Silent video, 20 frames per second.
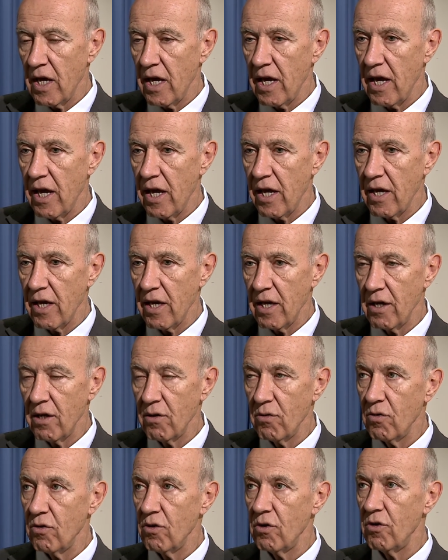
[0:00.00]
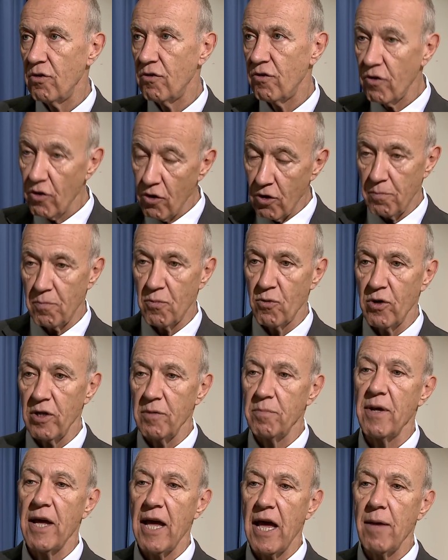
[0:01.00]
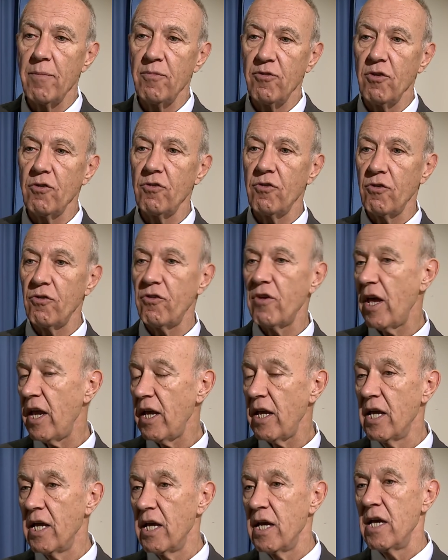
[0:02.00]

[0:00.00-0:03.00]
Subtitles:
A third point perhaps is to say